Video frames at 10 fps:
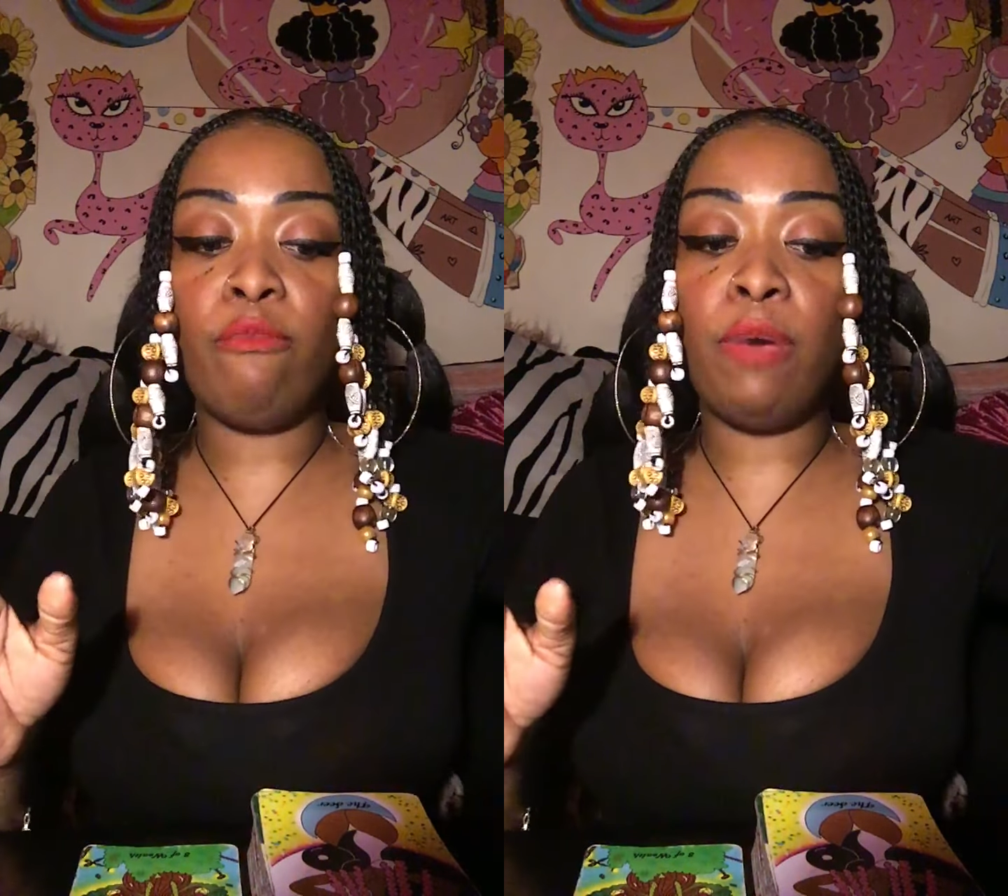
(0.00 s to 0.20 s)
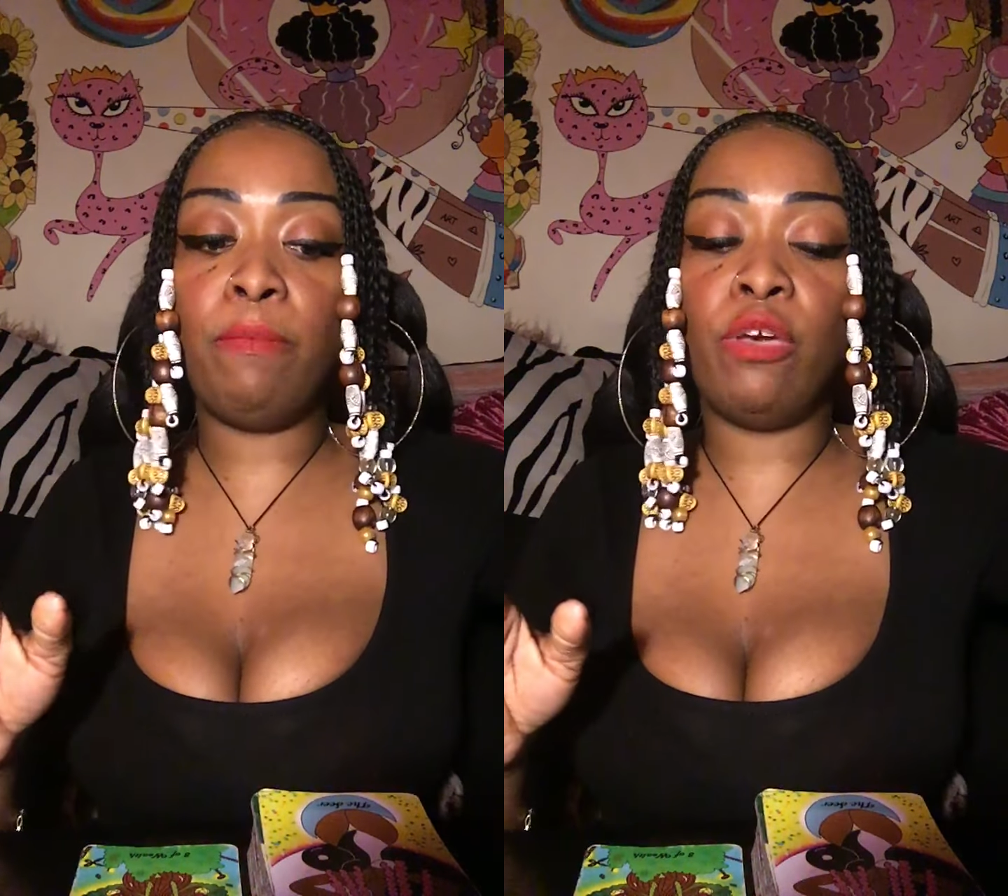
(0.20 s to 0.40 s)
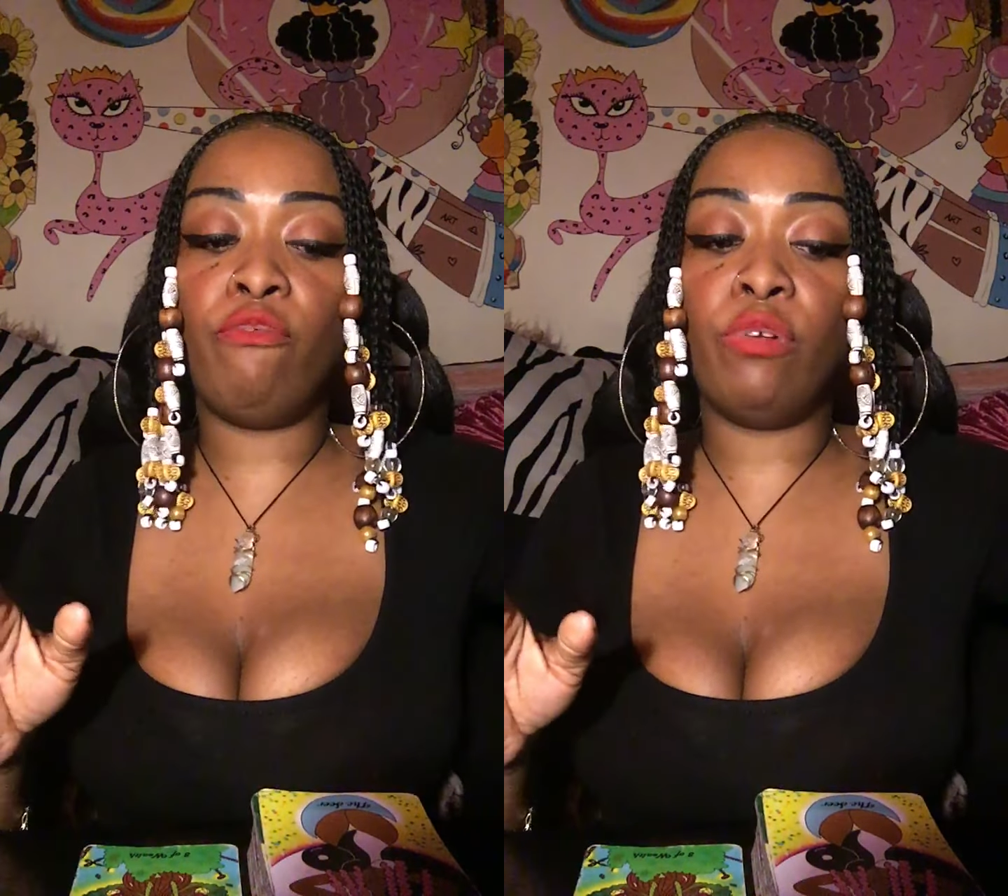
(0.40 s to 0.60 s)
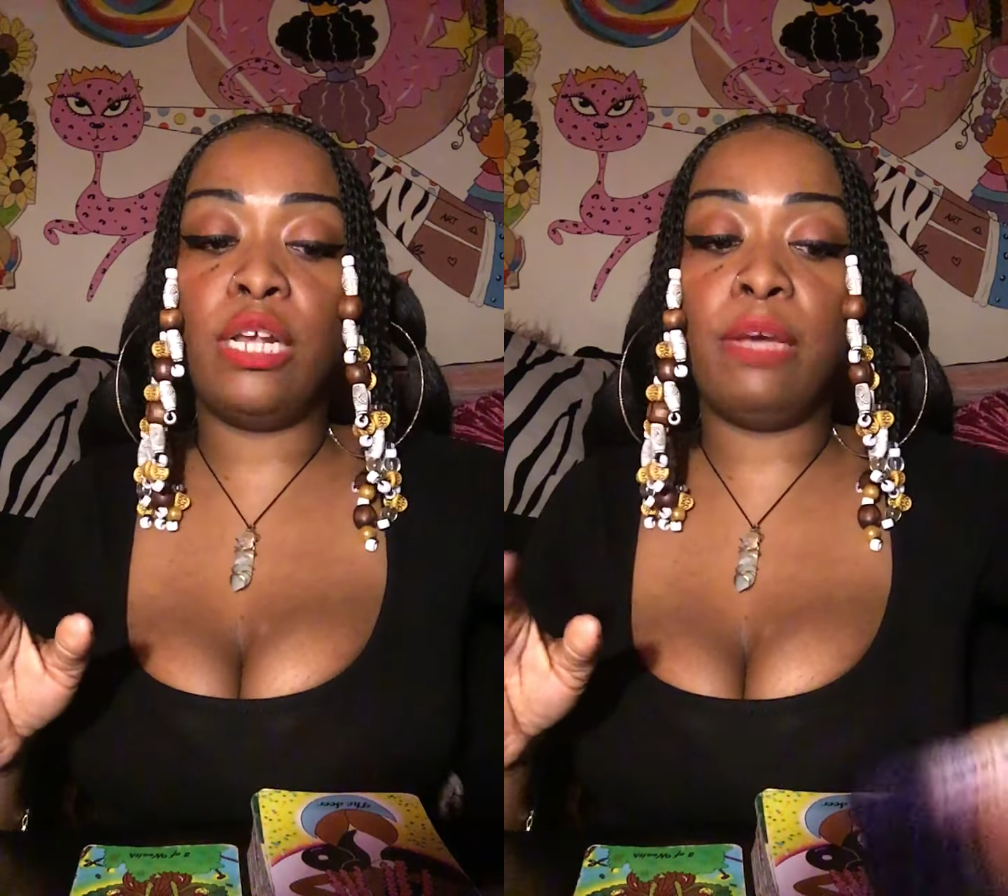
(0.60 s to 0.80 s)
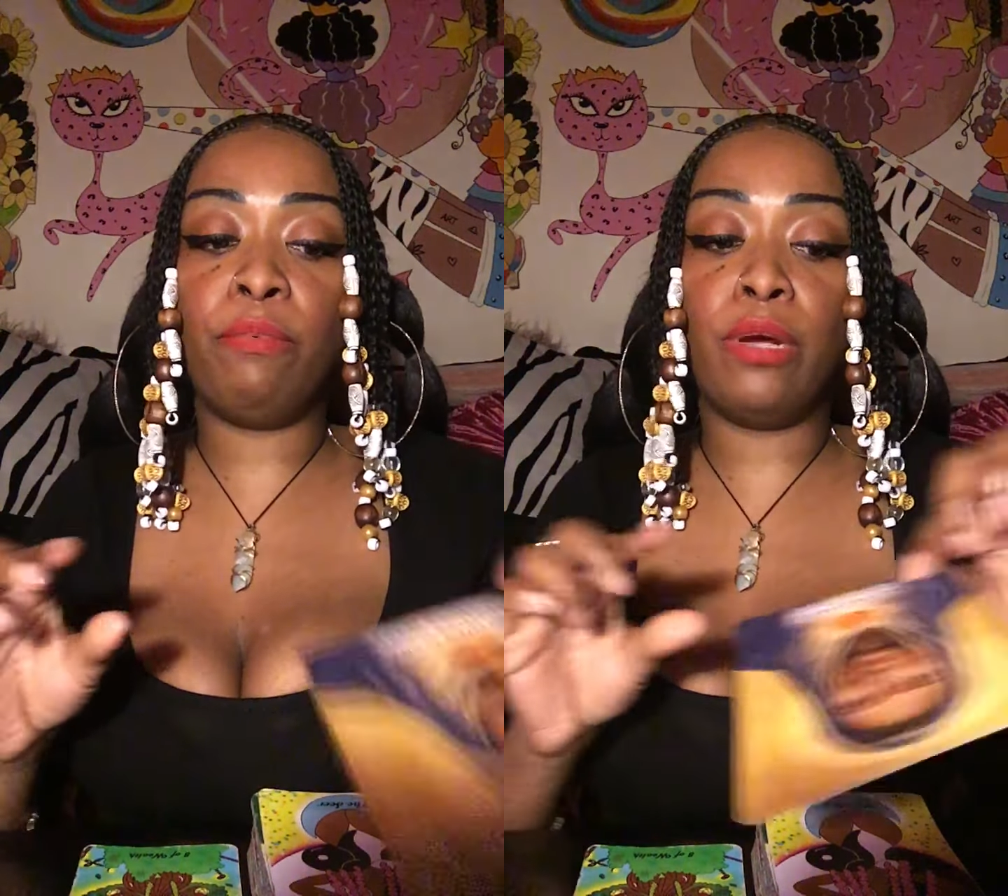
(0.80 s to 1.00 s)
my beautiful
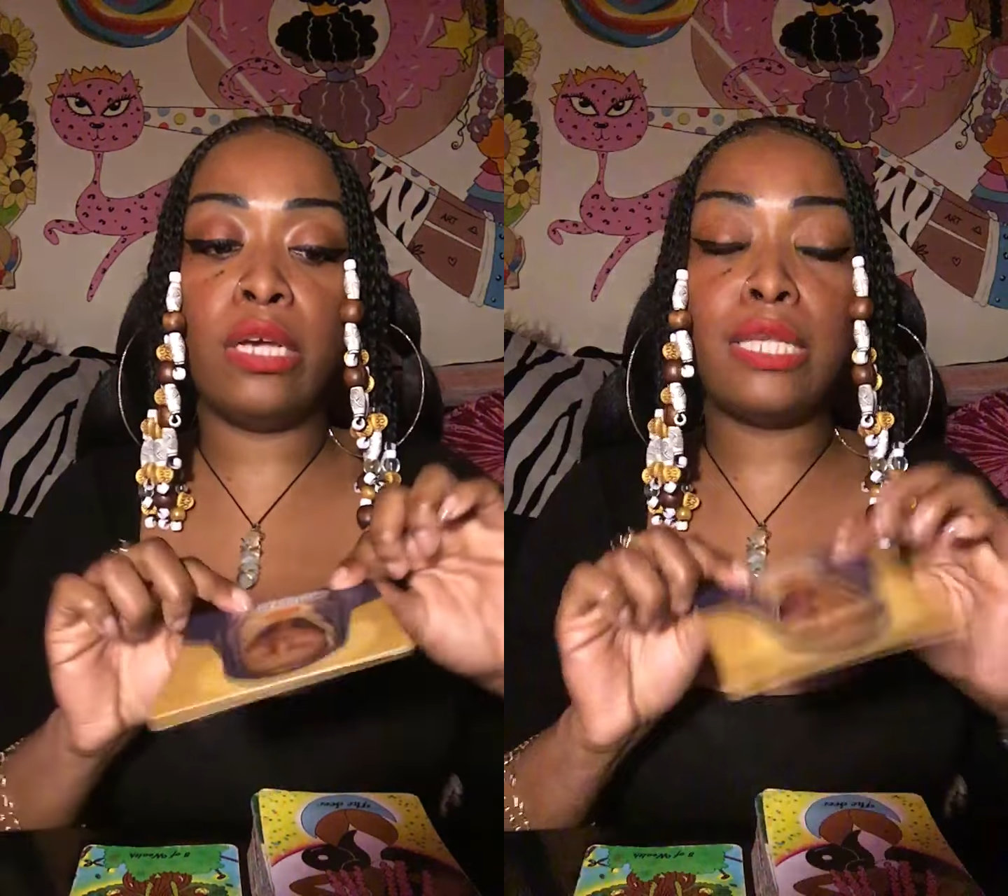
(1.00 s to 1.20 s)
Libras,